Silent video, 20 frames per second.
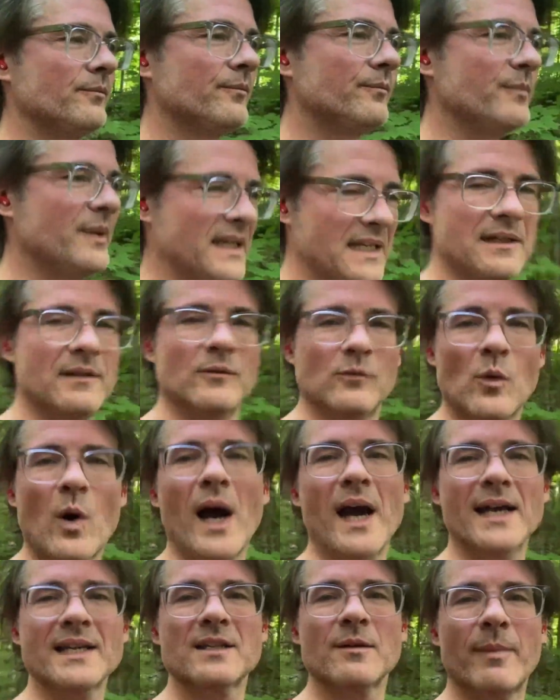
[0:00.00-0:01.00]
be
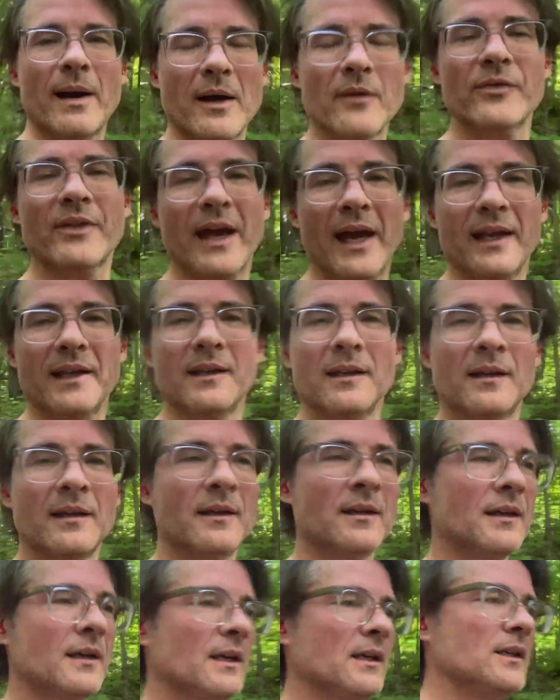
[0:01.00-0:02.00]
wise about that.
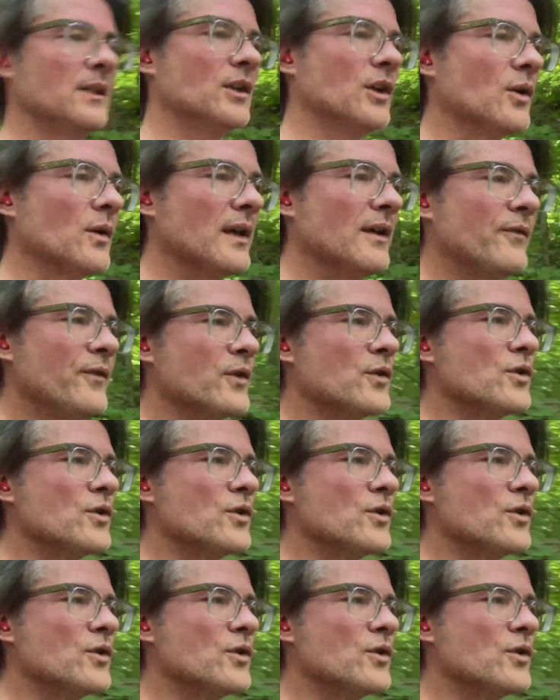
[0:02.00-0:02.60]
If you